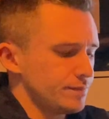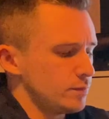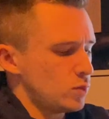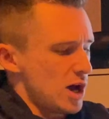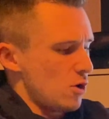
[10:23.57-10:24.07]

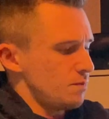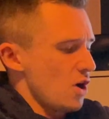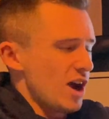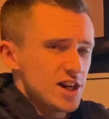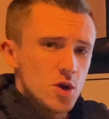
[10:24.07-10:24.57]
Well,
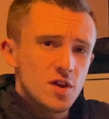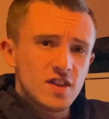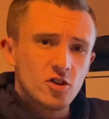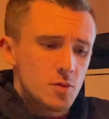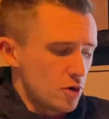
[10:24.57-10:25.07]
I know that
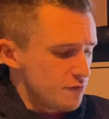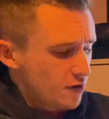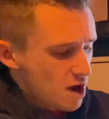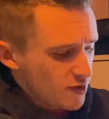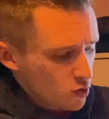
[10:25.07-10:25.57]

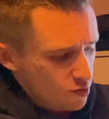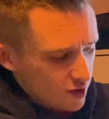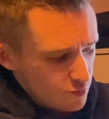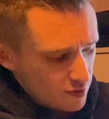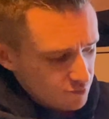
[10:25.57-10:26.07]
0.5 is also
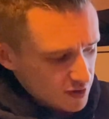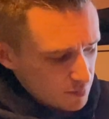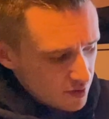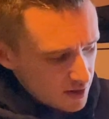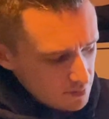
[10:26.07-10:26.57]

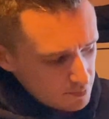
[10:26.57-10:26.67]
50%.